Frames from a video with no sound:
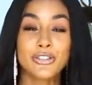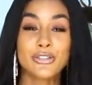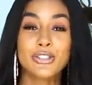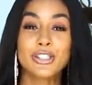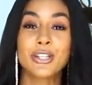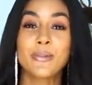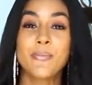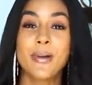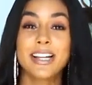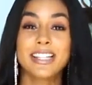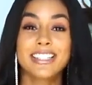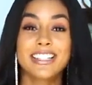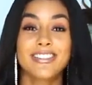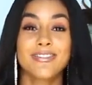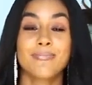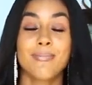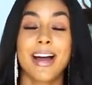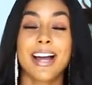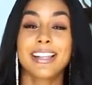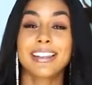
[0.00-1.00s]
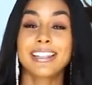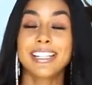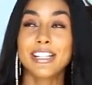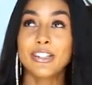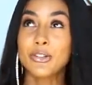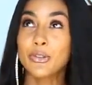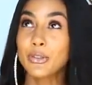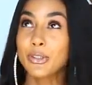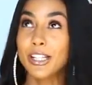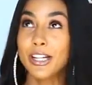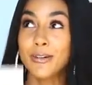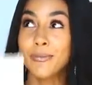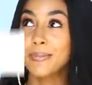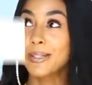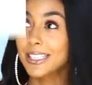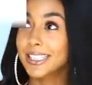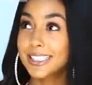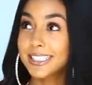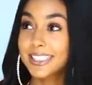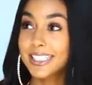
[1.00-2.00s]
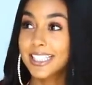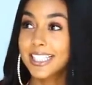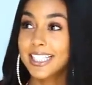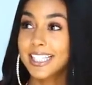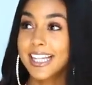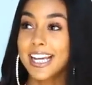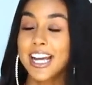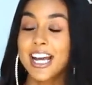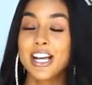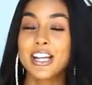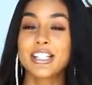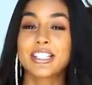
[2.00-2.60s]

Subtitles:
do to the best of my legal ability.